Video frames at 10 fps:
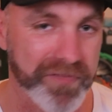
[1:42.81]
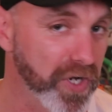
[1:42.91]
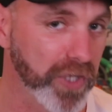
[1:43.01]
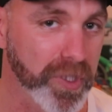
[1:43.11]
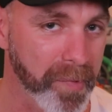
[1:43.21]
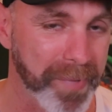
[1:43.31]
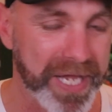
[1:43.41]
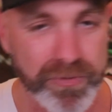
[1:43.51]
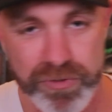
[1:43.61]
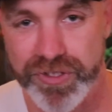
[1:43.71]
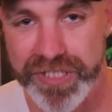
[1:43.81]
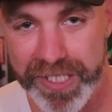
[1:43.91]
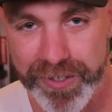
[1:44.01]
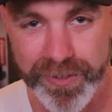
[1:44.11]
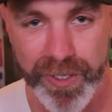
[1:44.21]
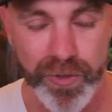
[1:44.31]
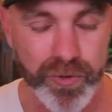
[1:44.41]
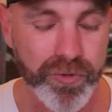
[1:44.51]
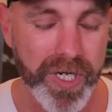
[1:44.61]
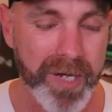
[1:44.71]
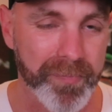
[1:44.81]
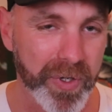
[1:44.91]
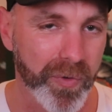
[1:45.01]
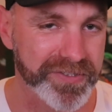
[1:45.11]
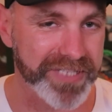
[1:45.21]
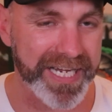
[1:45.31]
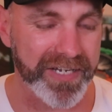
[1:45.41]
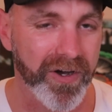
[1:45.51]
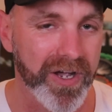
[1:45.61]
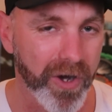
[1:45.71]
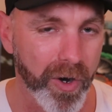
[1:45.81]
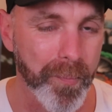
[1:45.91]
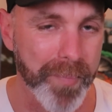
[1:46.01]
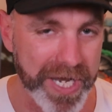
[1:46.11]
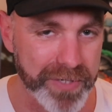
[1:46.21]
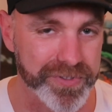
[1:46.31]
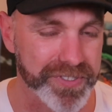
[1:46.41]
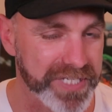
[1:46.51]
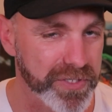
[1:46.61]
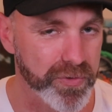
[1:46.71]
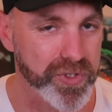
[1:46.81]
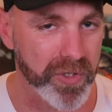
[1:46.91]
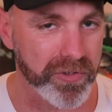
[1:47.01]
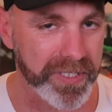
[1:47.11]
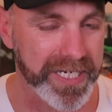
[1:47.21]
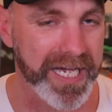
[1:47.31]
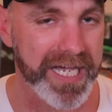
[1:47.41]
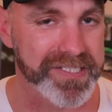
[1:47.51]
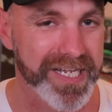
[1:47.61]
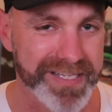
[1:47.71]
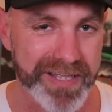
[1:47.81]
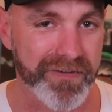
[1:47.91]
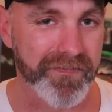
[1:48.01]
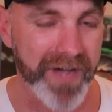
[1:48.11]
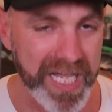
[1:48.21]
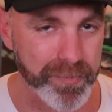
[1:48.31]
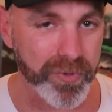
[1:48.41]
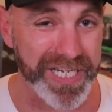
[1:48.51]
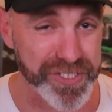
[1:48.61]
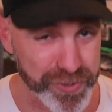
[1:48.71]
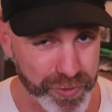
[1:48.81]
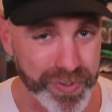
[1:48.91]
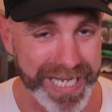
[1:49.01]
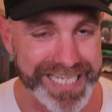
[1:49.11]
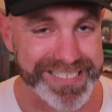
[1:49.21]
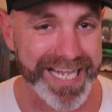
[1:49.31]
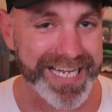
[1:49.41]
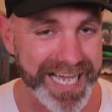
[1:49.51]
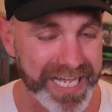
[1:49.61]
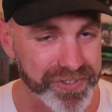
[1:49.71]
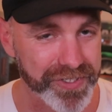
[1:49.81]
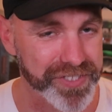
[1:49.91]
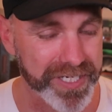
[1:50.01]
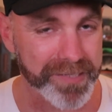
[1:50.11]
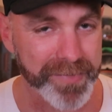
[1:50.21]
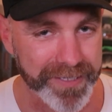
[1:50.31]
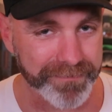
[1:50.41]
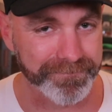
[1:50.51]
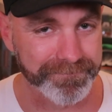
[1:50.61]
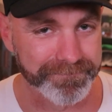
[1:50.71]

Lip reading: If you don't shop at Pendle's, check your local, but always take an eye on Pendle's because they do show a lot of cars that are available as soon as they are, so check them out.